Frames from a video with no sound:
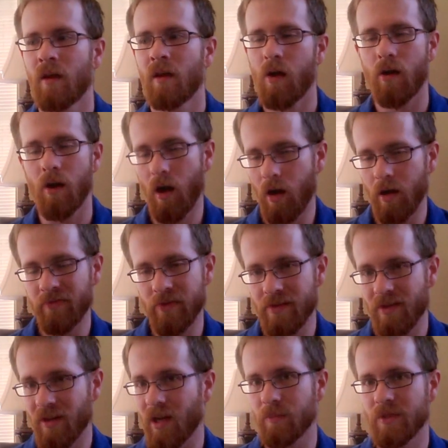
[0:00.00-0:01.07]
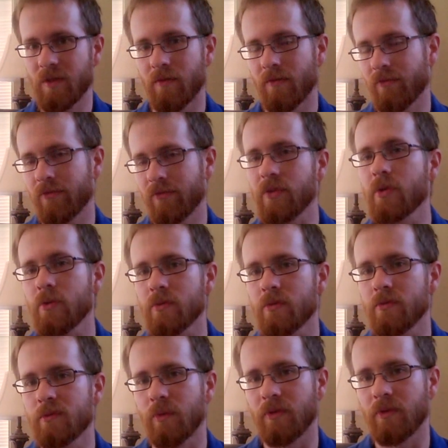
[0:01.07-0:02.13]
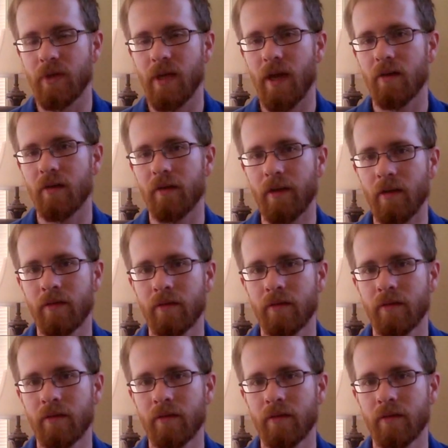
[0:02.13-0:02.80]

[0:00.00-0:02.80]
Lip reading: are oftentimes confused with reality.